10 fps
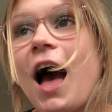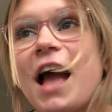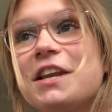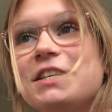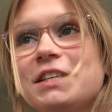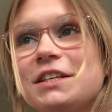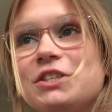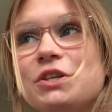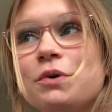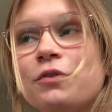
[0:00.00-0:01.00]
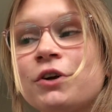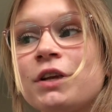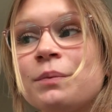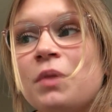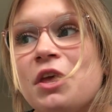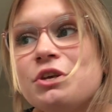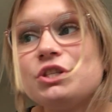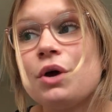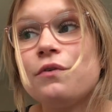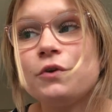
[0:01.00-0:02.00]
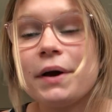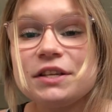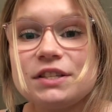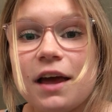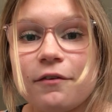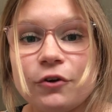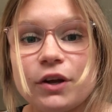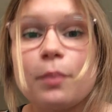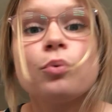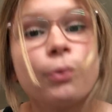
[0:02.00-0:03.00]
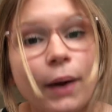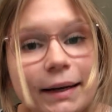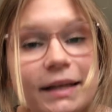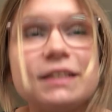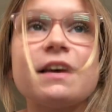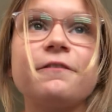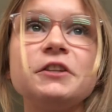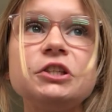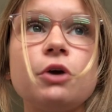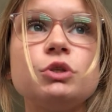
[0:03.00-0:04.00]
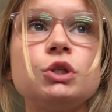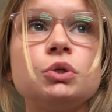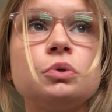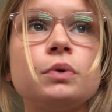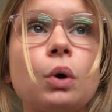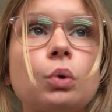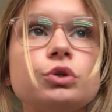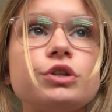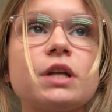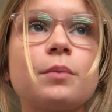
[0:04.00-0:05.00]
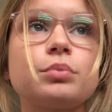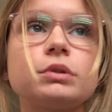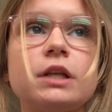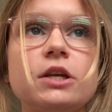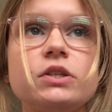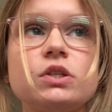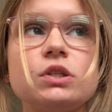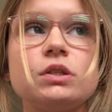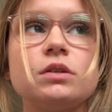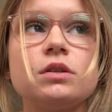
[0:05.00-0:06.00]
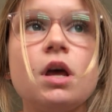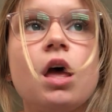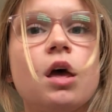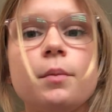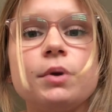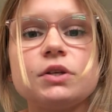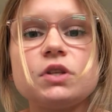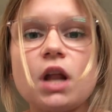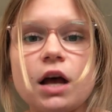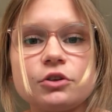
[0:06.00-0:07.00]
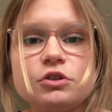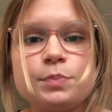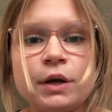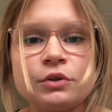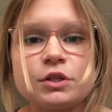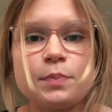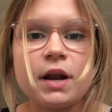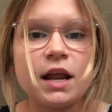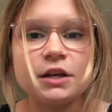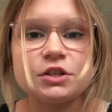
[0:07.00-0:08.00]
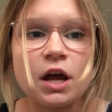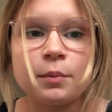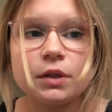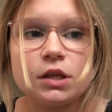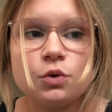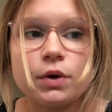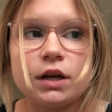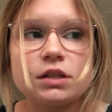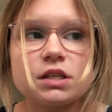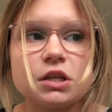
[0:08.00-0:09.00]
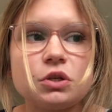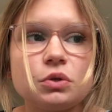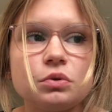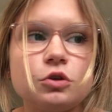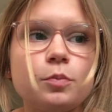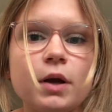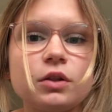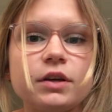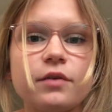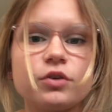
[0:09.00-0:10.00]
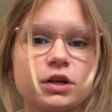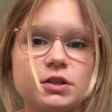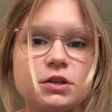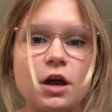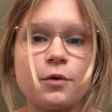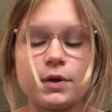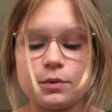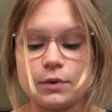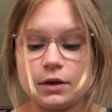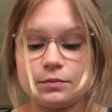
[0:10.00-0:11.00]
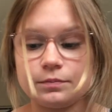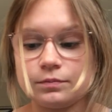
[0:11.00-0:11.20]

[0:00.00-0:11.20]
I just think it's so funny. So if you guys ever get pregnant, definitely go to an ultrasound place, because the doctors barely spend any time with you, and it's like you barely ever get to go anyway.